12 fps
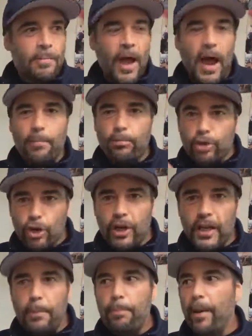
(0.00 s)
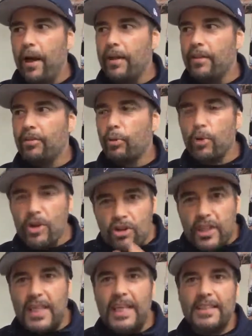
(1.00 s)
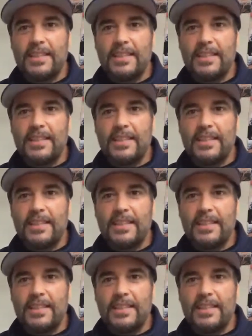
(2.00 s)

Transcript: I'm learning, but the real key